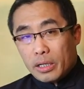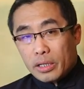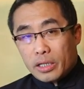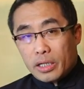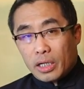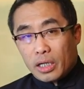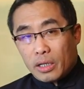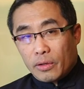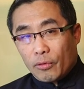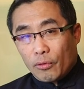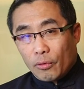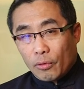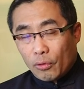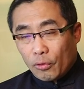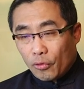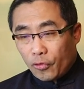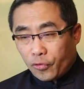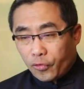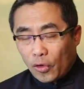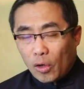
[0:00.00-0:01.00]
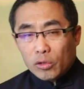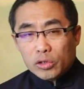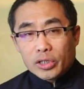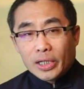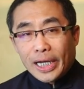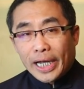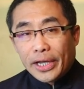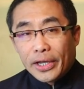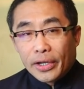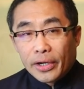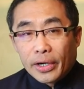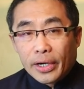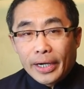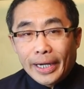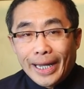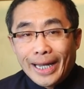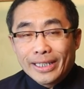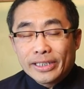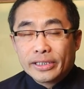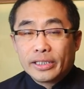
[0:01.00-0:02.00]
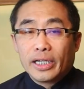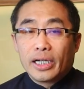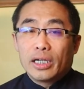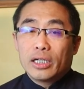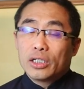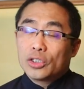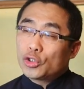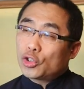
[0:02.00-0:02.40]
The fourth layer is the